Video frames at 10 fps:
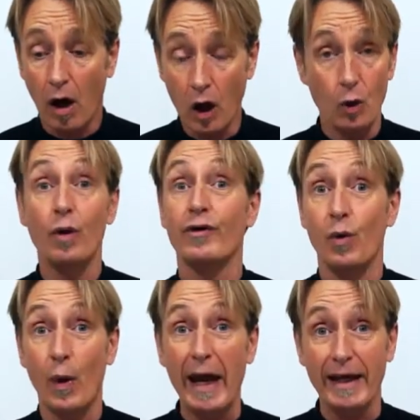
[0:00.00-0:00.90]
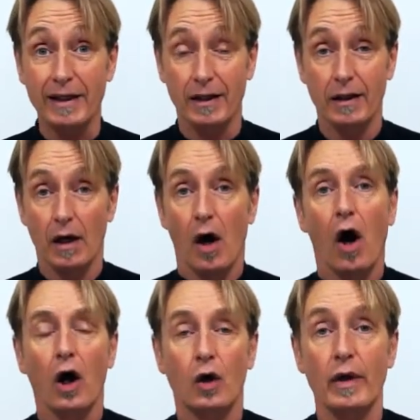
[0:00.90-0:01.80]
who are awake
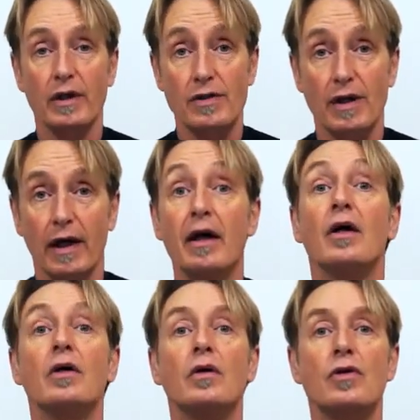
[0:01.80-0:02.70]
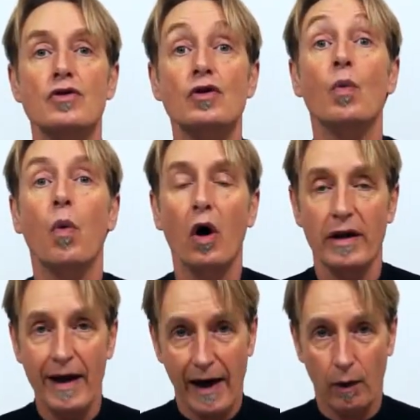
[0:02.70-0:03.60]
are going to say, so what
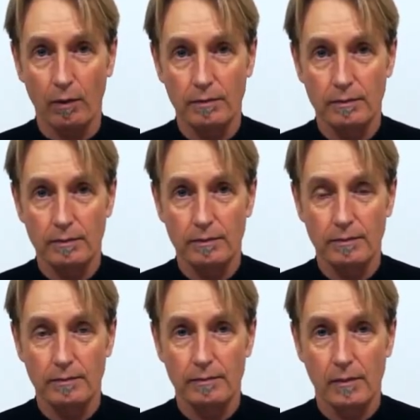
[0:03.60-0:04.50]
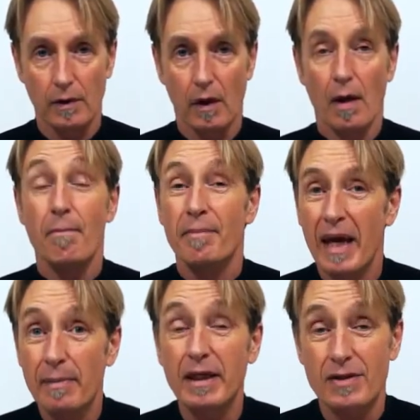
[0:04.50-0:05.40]
now?
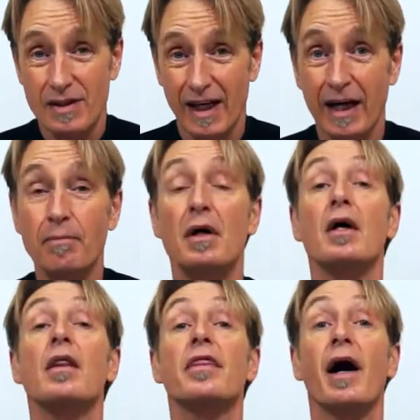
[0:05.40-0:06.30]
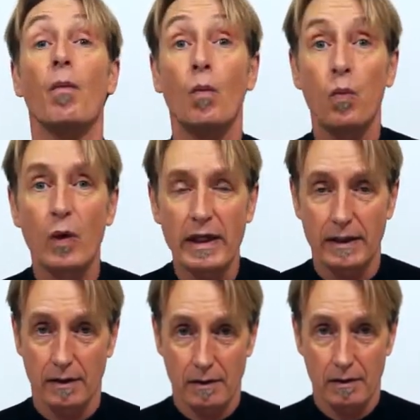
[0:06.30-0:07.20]
Maybe it's time that
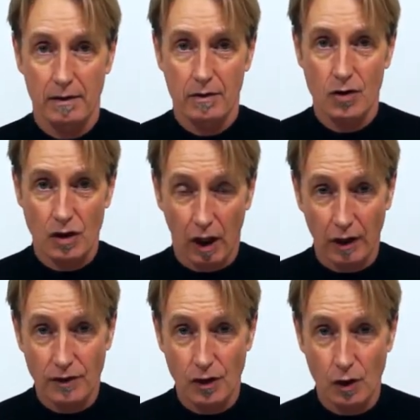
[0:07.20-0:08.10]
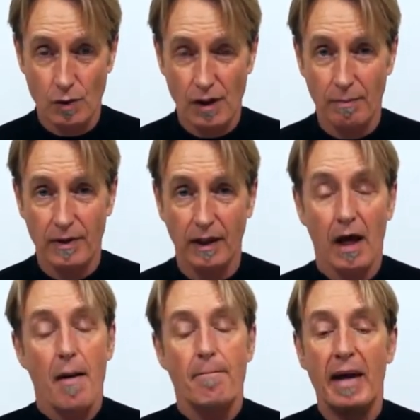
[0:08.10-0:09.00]
we start to do something.
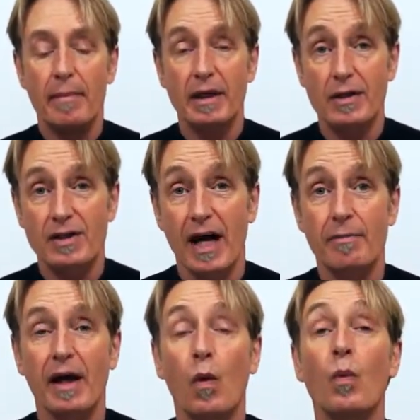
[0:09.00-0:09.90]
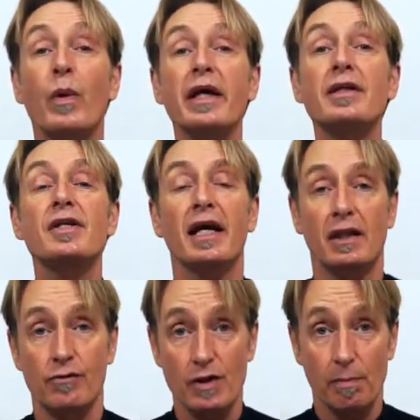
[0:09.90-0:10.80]
Maybe it's time that we take
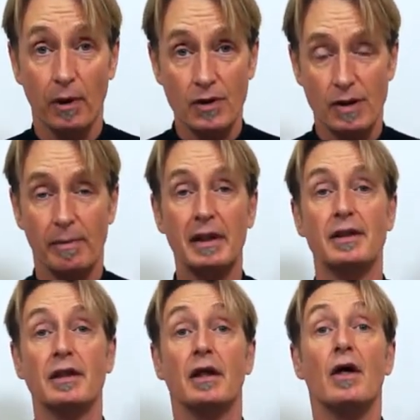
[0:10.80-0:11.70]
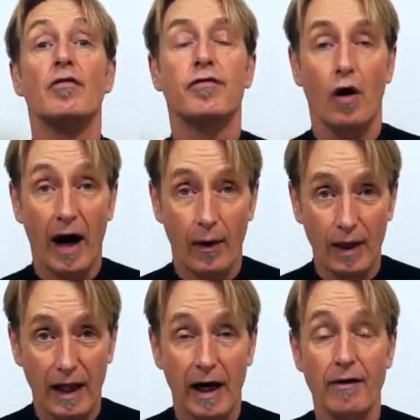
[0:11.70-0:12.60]
the responsibility for our
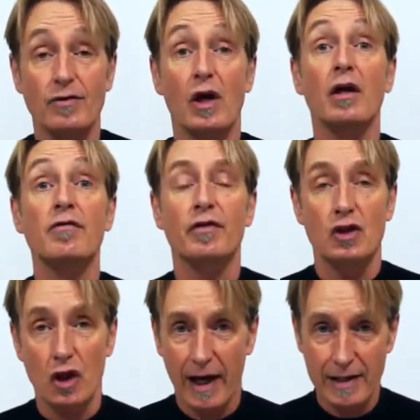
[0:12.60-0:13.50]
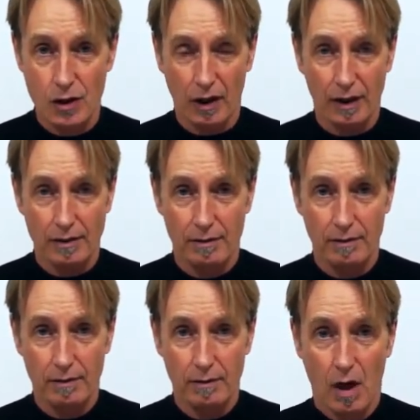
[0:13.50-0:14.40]
lives and for changing it.
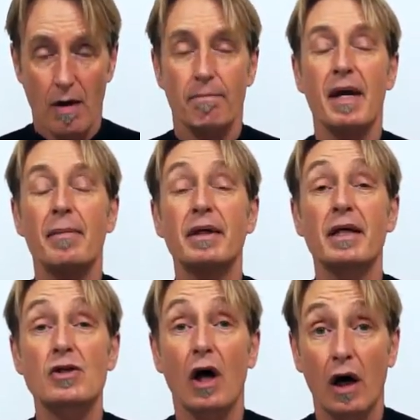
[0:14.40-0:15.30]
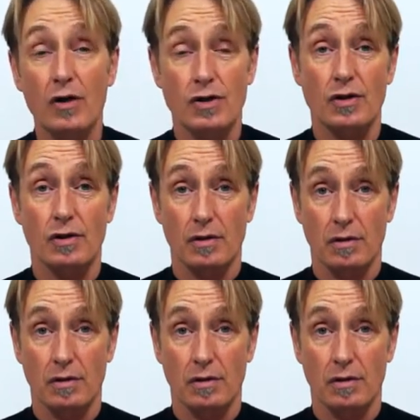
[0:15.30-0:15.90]
Maybe it's us